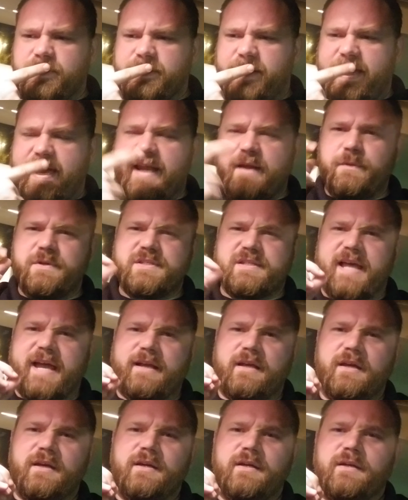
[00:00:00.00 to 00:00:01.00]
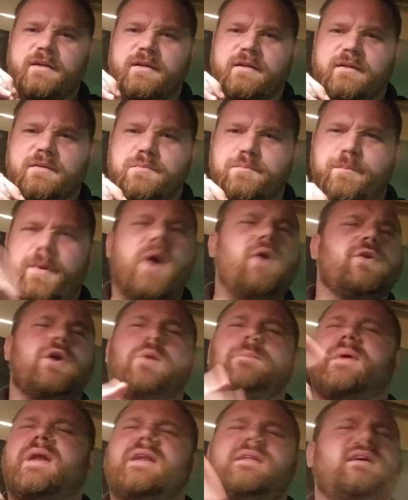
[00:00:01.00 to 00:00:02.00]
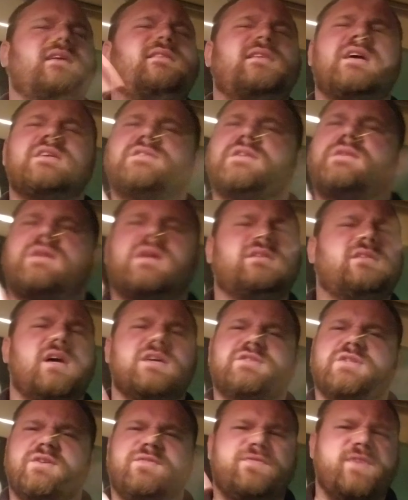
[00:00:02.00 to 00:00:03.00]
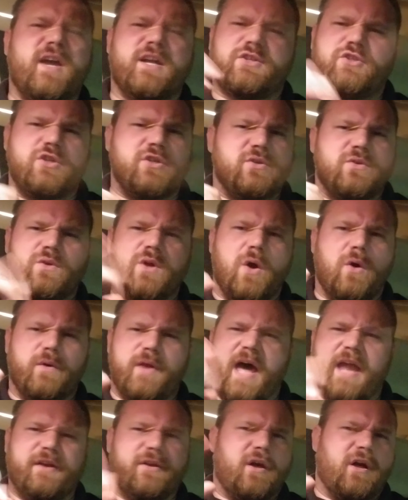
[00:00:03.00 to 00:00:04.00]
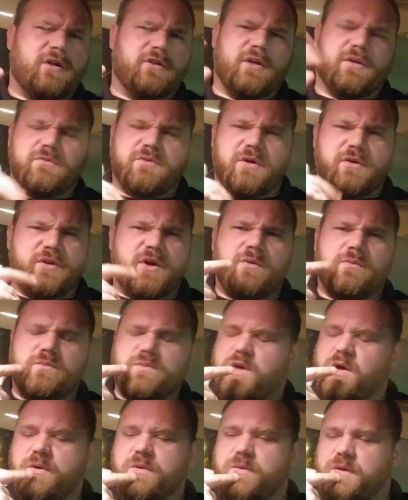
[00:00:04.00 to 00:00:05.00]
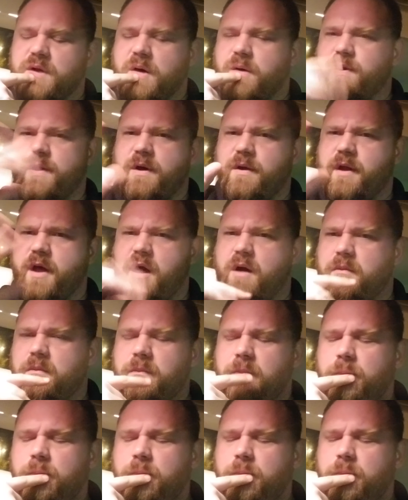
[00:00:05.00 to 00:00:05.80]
And it was like, Oh no, but it, it doesn't it doesn't affect you. No, not at all. No, no, no, no, no, no, no.